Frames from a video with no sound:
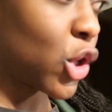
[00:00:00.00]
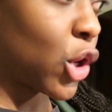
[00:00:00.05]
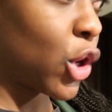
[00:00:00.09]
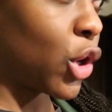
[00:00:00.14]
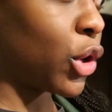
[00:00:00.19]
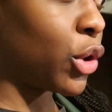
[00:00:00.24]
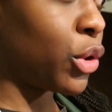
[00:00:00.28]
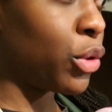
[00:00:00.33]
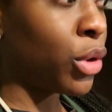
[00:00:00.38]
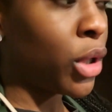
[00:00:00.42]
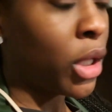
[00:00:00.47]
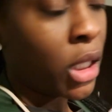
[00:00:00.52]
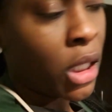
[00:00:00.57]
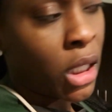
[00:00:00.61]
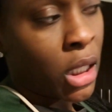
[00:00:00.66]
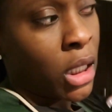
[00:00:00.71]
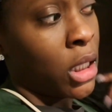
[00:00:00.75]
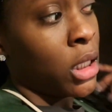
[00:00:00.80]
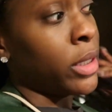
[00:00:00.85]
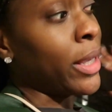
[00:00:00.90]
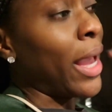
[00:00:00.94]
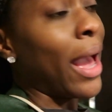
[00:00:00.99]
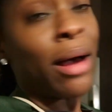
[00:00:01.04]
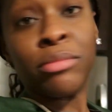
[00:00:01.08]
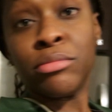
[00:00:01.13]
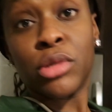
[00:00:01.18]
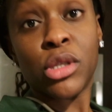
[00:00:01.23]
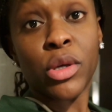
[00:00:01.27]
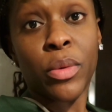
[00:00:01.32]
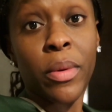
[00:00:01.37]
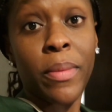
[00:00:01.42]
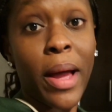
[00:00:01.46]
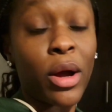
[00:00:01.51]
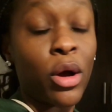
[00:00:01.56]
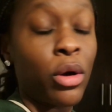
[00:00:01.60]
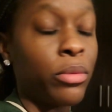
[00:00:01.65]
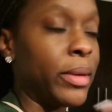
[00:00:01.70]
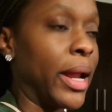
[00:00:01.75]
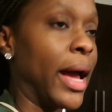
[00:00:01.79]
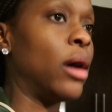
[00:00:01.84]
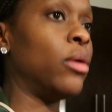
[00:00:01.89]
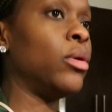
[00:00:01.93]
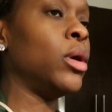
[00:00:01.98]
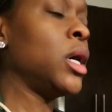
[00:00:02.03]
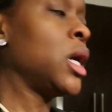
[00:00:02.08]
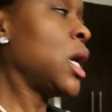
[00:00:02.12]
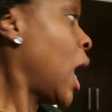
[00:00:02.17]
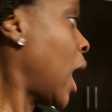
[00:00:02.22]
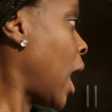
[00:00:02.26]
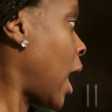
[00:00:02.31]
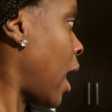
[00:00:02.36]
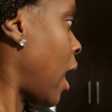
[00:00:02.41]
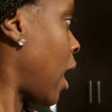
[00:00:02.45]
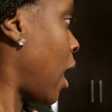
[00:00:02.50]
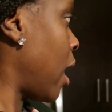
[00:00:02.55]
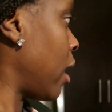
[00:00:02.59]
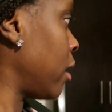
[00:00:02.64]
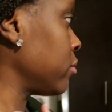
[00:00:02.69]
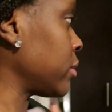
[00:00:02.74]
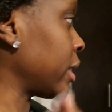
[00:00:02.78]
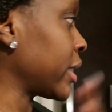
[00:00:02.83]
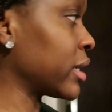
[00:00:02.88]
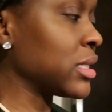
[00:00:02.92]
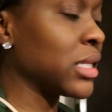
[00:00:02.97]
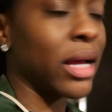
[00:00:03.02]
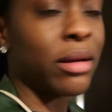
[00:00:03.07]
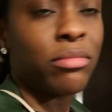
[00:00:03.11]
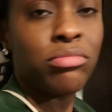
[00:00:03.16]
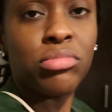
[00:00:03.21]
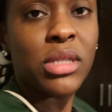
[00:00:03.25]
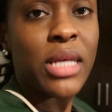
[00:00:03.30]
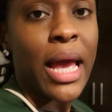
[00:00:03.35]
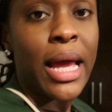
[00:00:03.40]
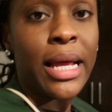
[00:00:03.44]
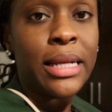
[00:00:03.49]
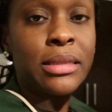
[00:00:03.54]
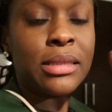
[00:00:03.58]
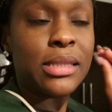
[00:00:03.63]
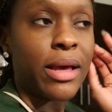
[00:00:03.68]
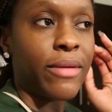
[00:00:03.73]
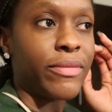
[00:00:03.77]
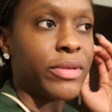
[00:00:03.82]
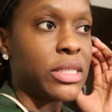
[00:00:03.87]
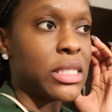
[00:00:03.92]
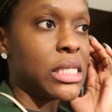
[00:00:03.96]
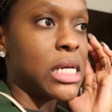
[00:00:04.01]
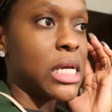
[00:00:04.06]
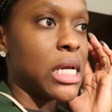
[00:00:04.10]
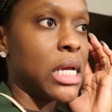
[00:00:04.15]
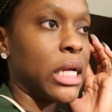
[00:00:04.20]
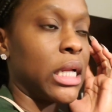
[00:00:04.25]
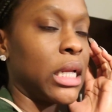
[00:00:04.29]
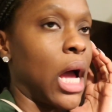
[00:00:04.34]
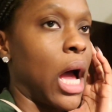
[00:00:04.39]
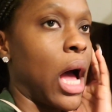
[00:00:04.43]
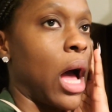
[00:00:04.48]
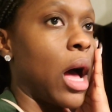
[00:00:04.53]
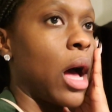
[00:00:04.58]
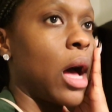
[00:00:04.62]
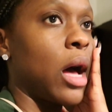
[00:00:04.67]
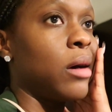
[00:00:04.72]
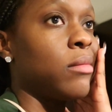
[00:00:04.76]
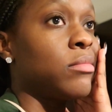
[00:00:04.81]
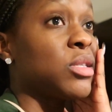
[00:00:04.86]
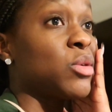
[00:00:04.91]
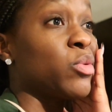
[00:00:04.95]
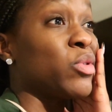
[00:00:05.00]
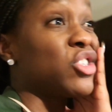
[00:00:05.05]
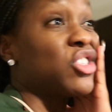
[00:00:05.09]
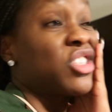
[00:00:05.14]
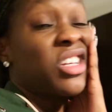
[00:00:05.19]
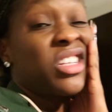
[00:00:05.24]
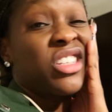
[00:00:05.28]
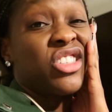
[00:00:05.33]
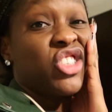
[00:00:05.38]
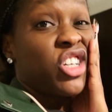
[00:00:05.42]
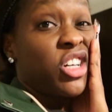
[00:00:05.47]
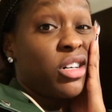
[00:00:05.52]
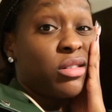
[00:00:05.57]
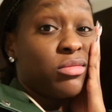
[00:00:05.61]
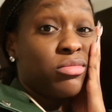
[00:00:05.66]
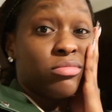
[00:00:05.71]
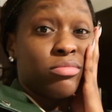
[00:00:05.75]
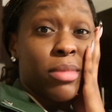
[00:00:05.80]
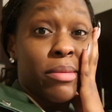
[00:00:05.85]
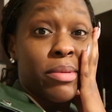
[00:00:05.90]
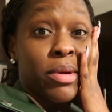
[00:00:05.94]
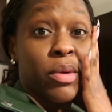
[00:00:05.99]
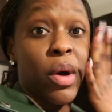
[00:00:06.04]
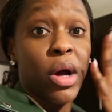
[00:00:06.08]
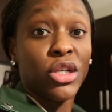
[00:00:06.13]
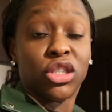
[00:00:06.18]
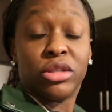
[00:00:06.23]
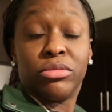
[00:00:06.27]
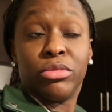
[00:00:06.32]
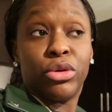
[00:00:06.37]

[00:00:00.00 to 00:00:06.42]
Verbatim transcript: So yeah, so we're back home now. Um, like I said, 10, 17. Um, so we're just gonna chill, maybe watch a